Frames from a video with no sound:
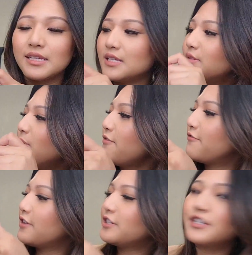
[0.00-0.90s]
is my
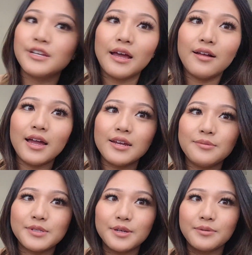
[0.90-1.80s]
first Chanel item,
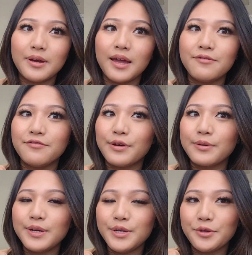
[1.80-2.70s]
so I'm
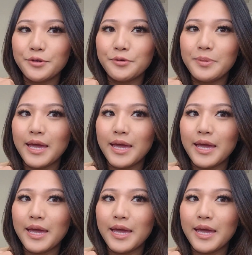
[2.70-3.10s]
very new